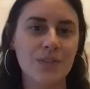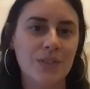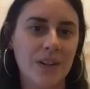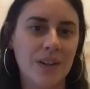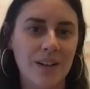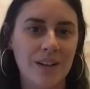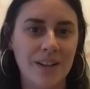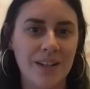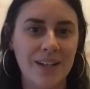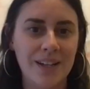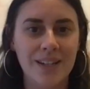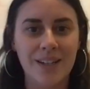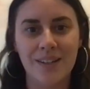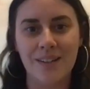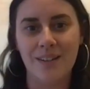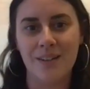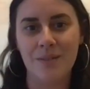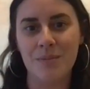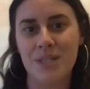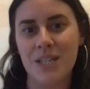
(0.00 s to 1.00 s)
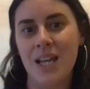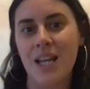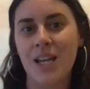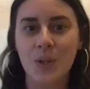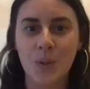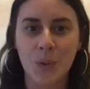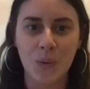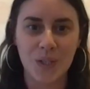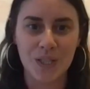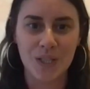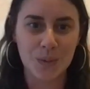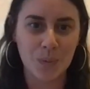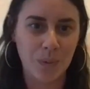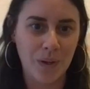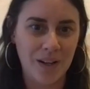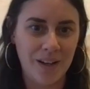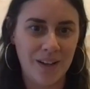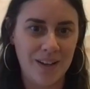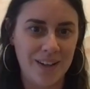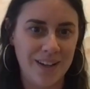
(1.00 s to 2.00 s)
fine and I'm selling all this
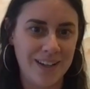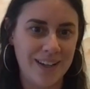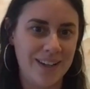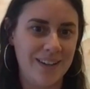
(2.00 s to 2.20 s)
work